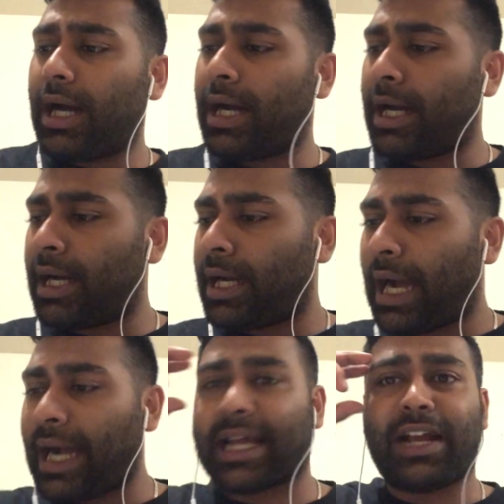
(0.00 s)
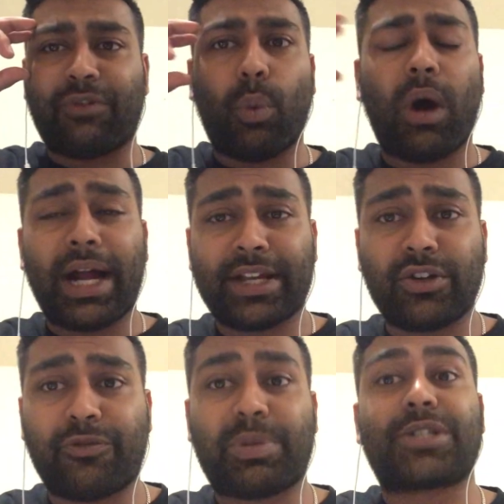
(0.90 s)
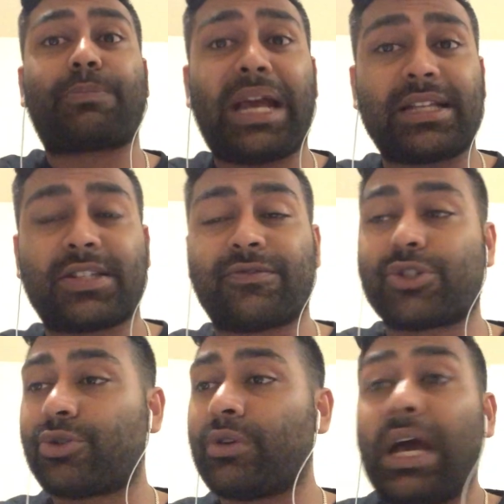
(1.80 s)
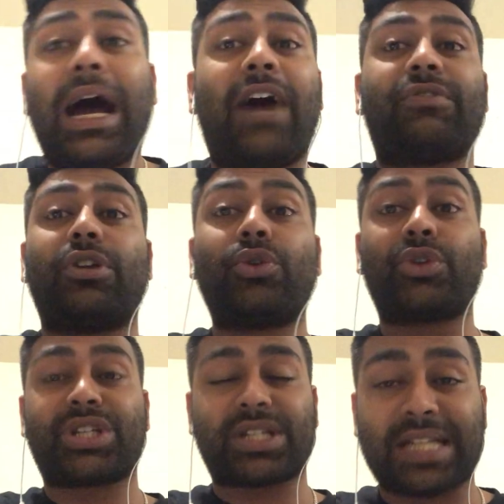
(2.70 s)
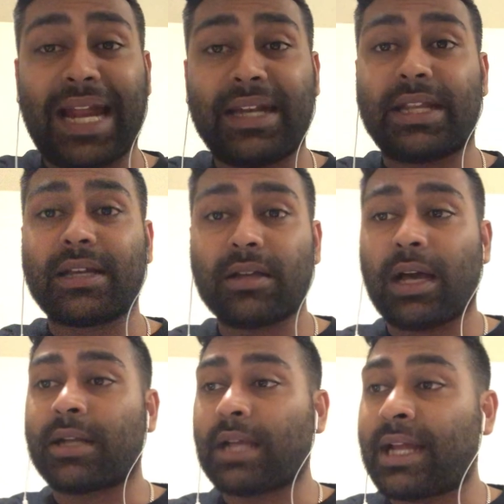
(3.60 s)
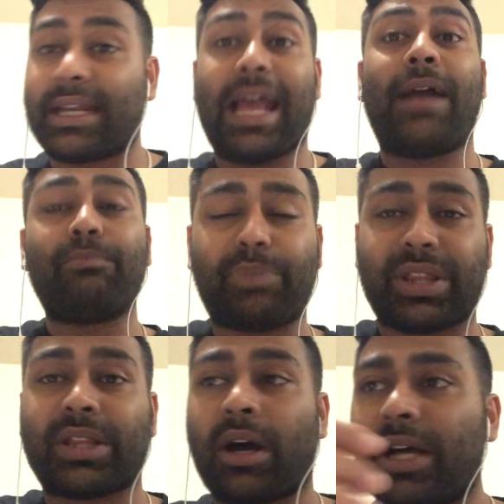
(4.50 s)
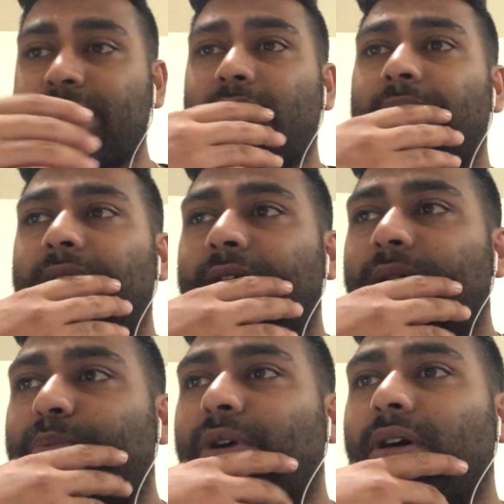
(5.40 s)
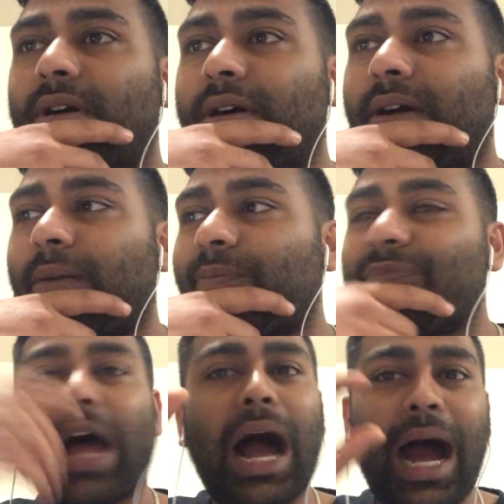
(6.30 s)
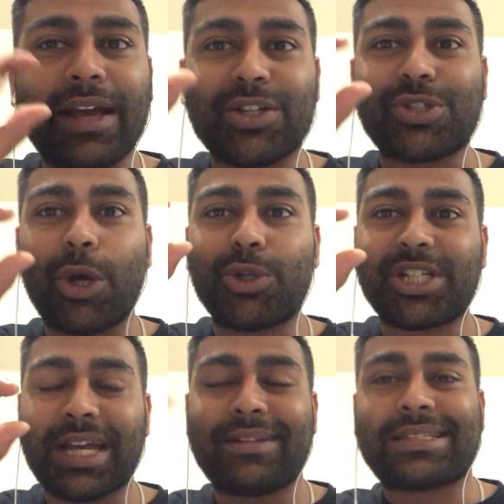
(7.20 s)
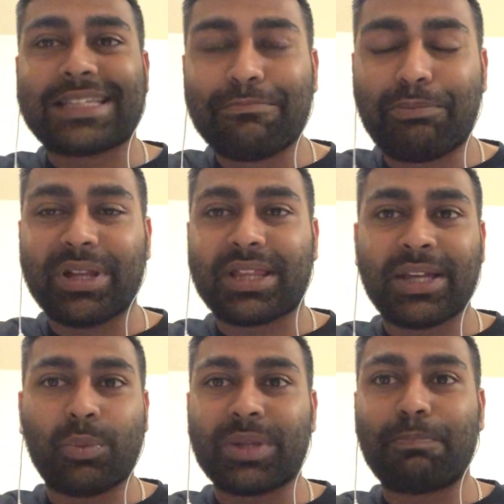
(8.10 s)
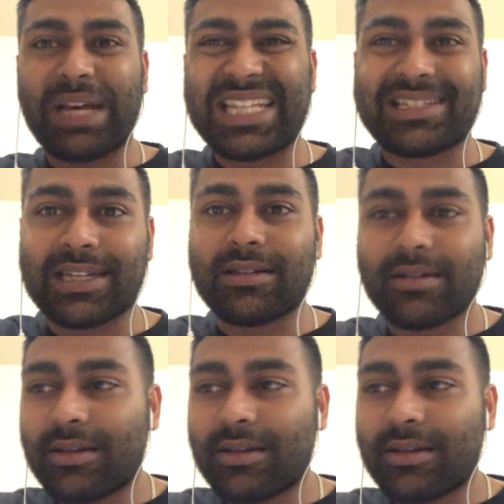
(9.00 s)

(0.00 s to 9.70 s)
I can have a wide enough perspective to have an understanding and empathise. But I associate sympathy with pity.